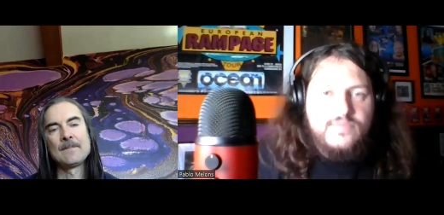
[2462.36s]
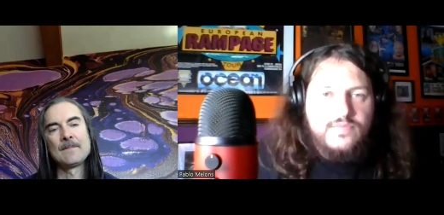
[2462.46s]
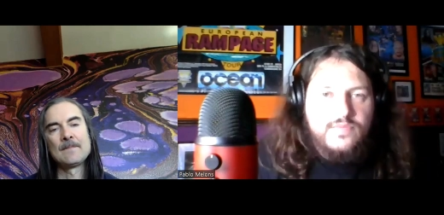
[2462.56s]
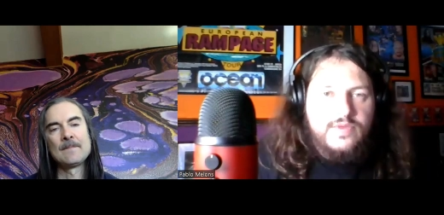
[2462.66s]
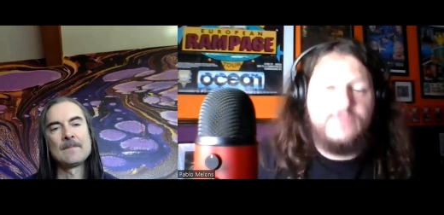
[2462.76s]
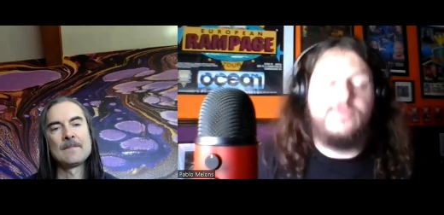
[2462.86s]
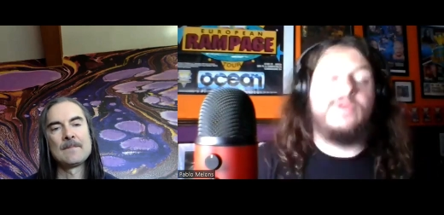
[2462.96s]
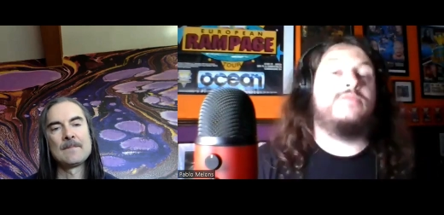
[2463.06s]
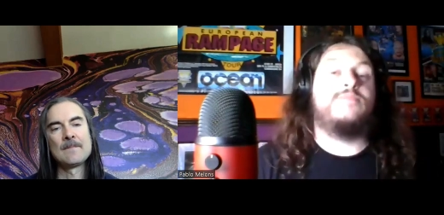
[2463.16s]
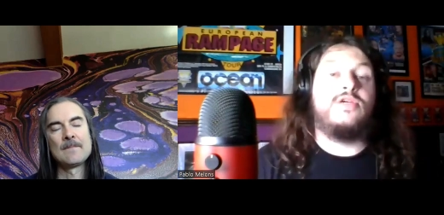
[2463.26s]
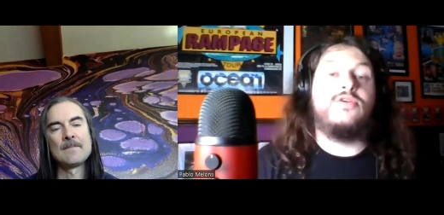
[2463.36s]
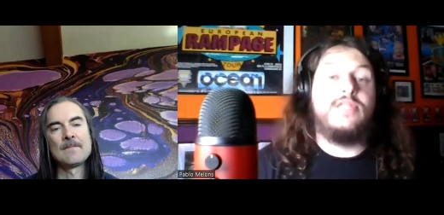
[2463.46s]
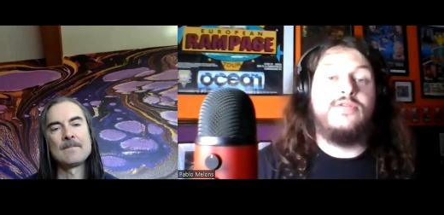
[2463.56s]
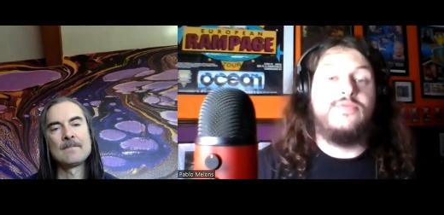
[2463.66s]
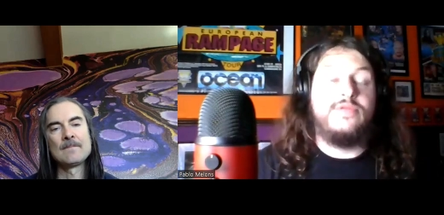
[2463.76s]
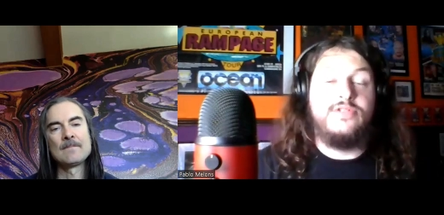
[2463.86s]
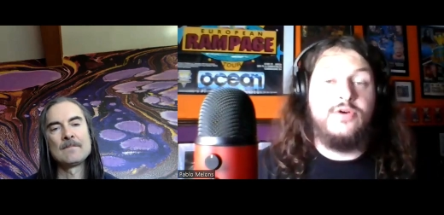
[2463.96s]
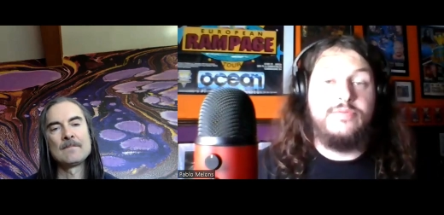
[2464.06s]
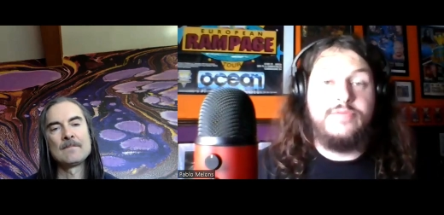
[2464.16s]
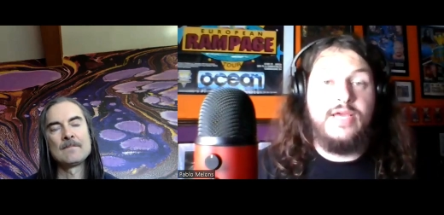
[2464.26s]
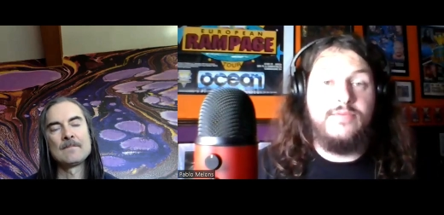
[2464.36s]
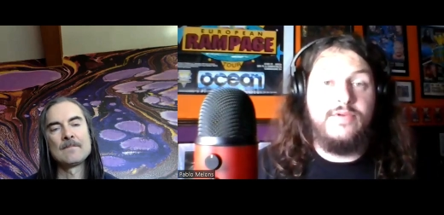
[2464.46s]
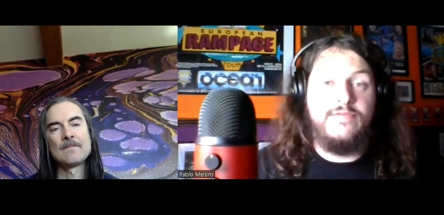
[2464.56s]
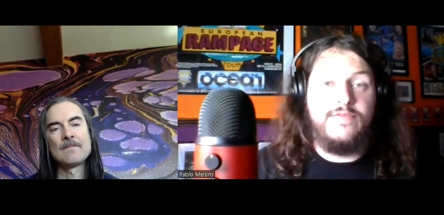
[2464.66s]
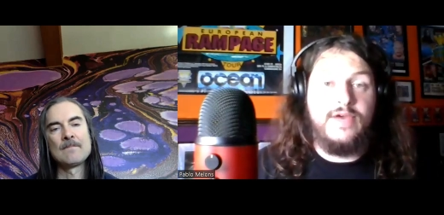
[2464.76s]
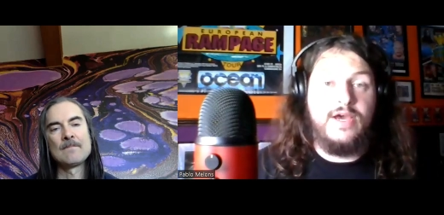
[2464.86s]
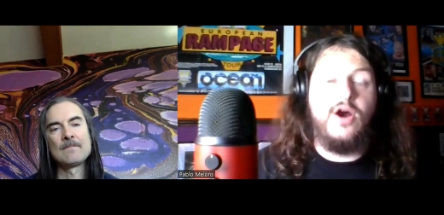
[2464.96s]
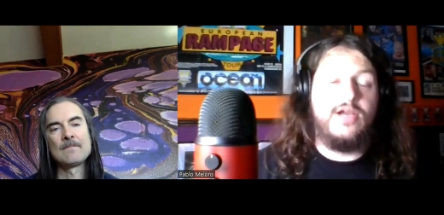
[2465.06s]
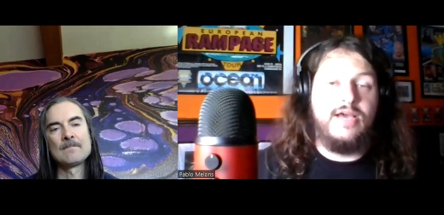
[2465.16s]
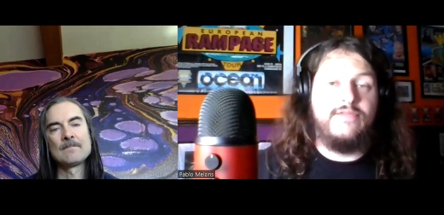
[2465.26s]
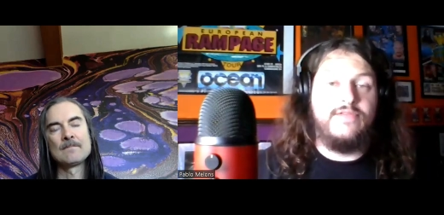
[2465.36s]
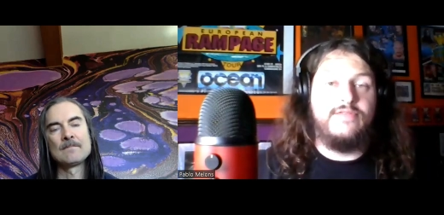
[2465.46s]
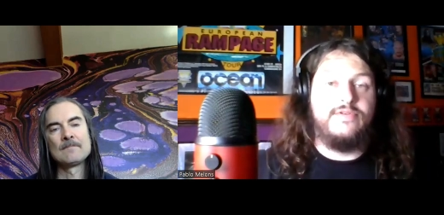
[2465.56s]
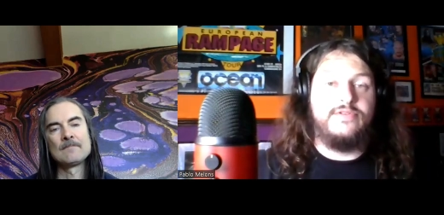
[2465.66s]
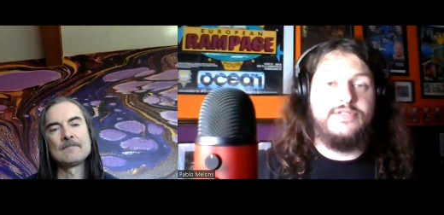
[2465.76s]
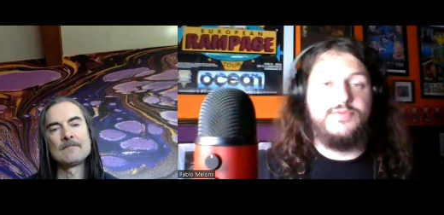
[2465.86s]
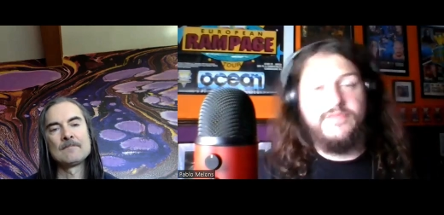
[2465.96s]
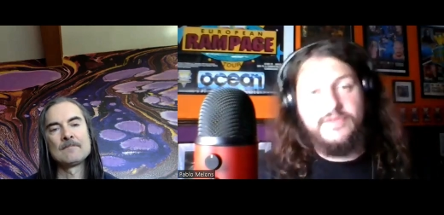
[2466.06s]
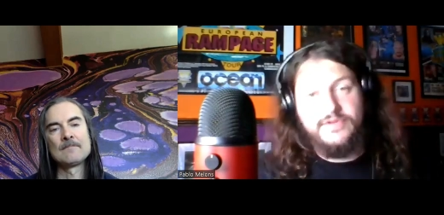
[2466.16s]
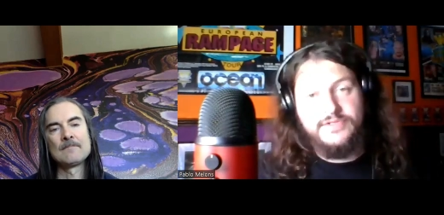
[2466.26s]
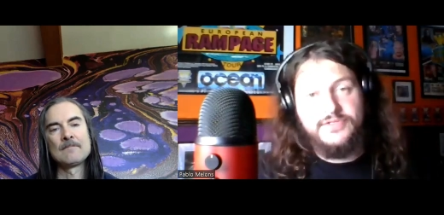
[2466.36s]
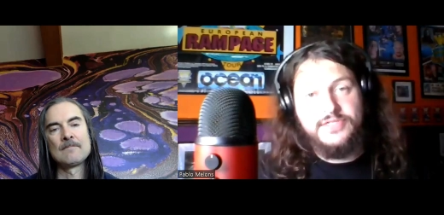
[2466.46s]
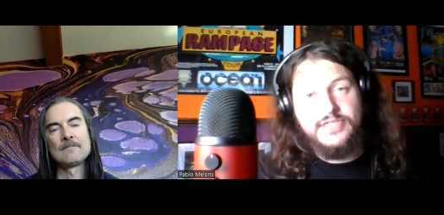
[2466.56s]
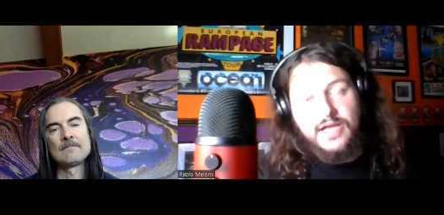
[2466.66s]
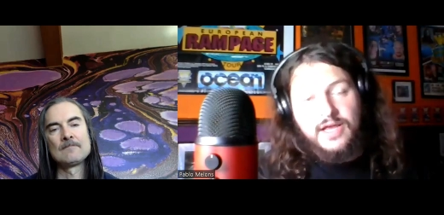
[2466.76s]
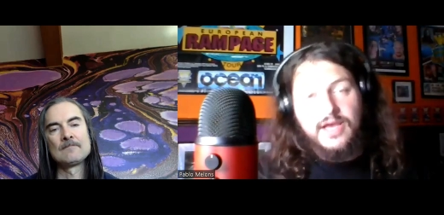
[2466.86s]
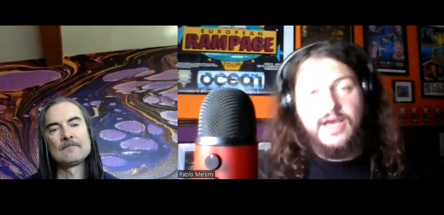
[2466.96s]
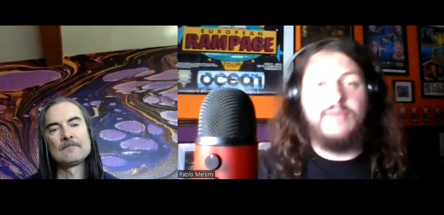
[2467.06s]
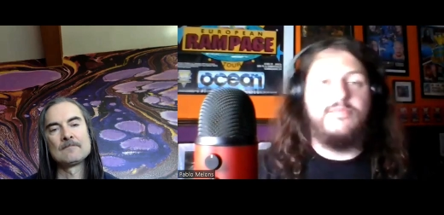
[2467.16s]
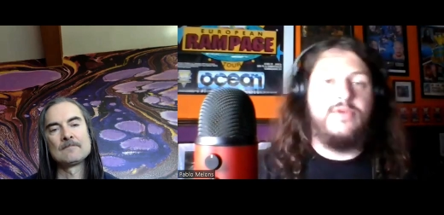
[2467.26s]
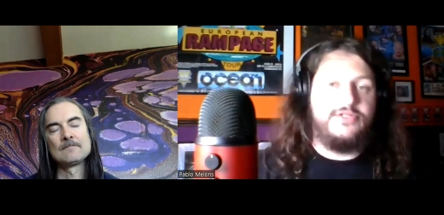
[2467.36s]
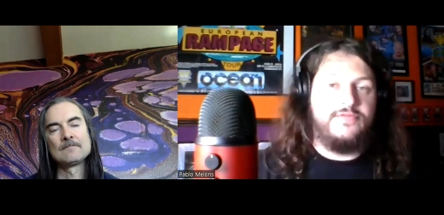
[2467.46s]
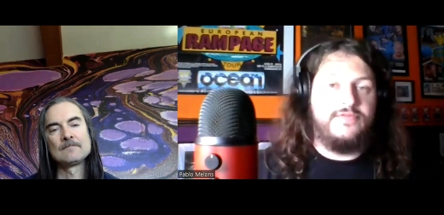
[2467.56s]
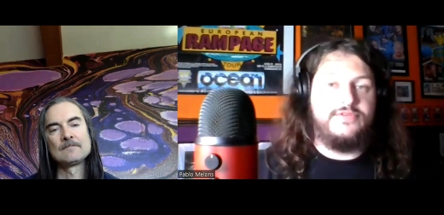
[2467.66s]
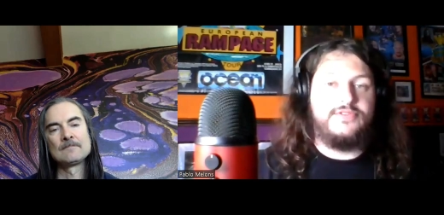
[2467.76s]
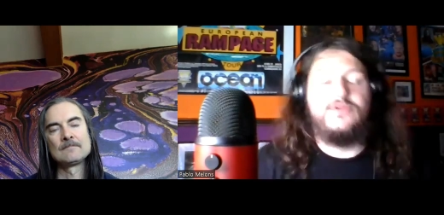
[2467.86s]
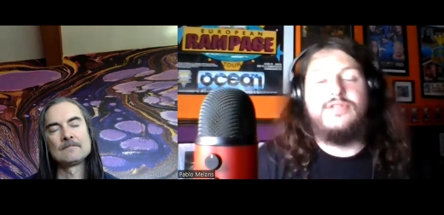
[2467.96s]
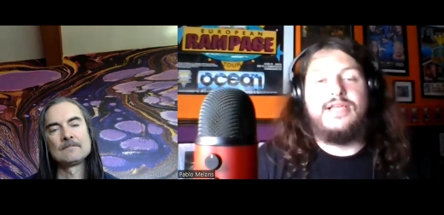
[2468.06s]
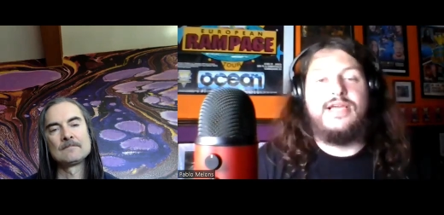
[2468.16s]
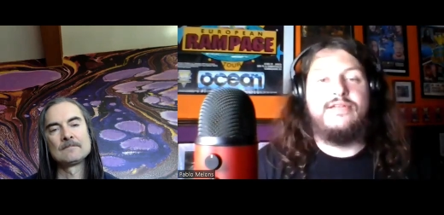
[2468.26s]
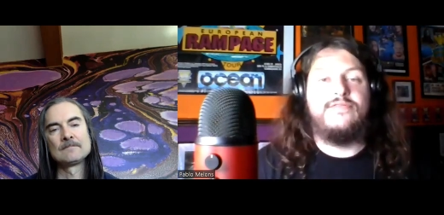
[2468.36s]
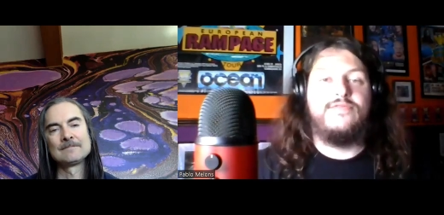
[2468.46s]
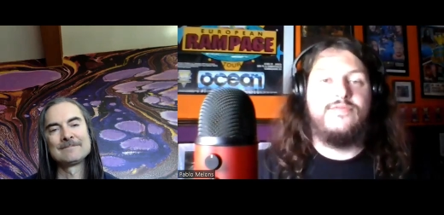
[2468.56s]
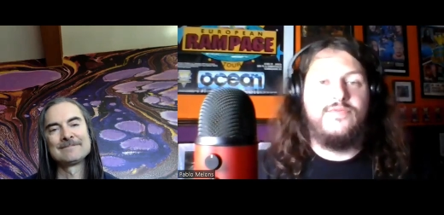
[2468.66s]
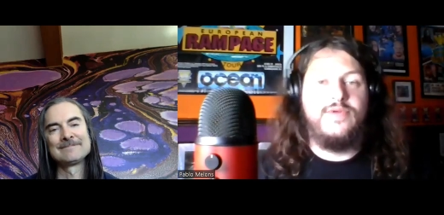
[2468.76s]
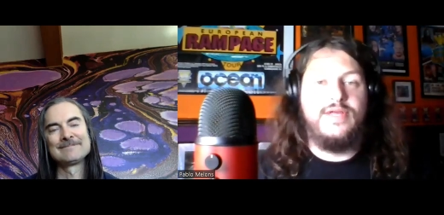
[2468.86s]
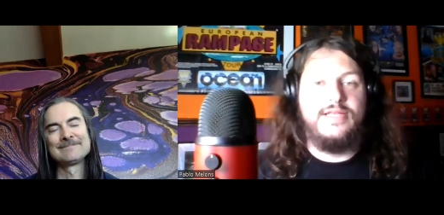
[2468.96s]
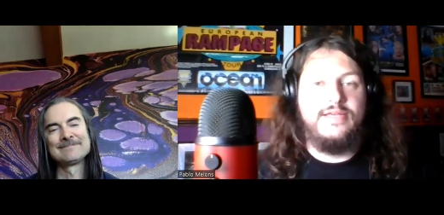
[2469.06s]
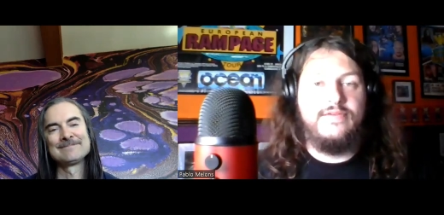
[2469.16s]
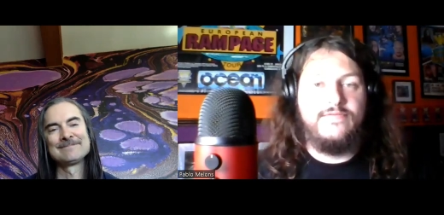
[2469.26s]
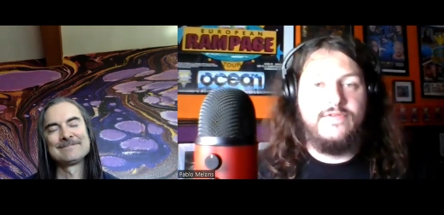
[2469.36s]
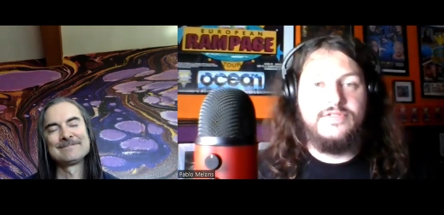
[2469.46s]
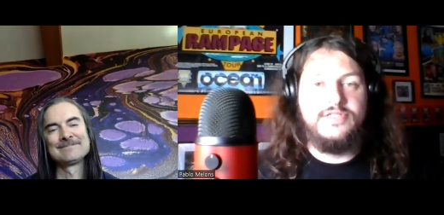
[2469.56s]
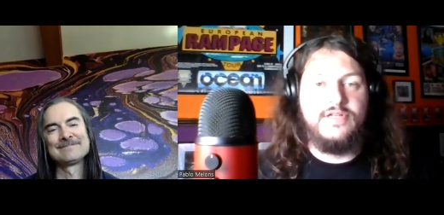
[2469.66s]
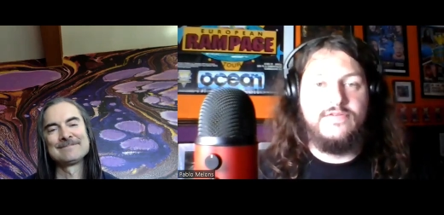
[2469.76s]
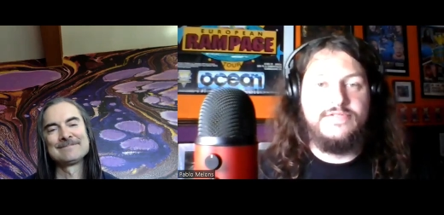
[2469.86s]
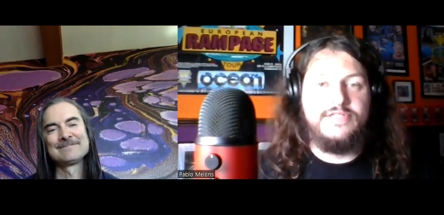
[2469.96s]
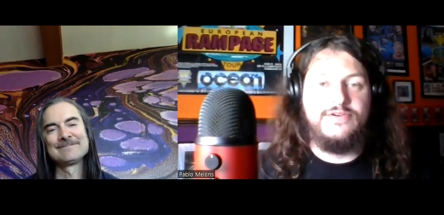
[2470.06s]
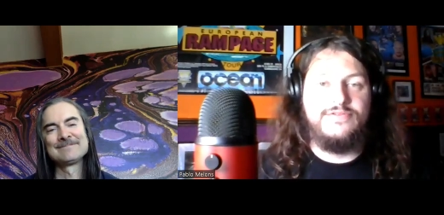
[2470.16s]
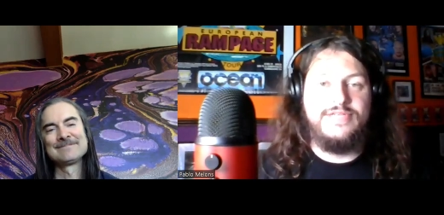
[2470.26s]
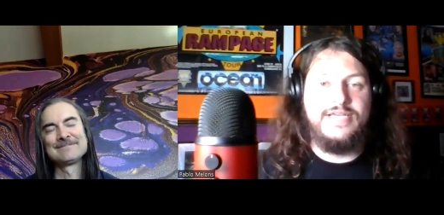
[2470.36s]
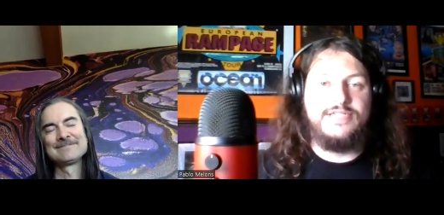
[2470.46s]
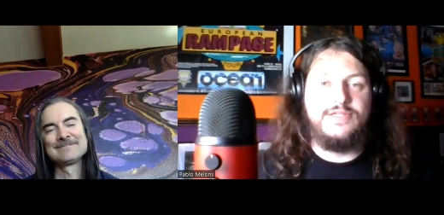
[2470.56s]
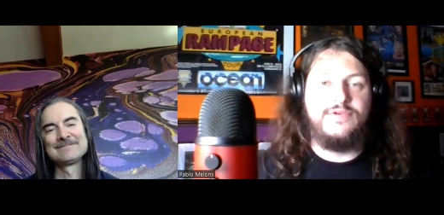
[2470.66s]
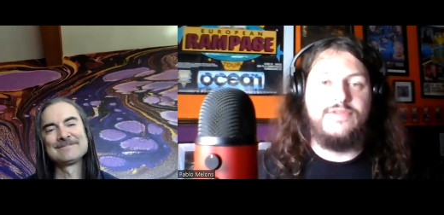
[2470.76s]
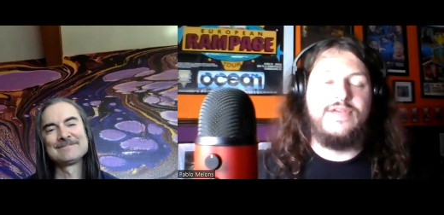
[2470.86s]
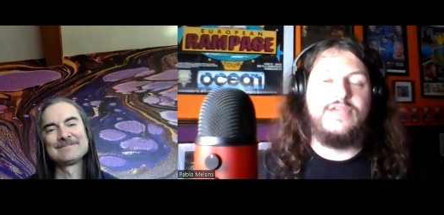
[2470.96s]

Speaker 1: we'll be continuing to update with archive interviews, reviews, merch reviews, all that kind of really fun stuff. So, yes, I want to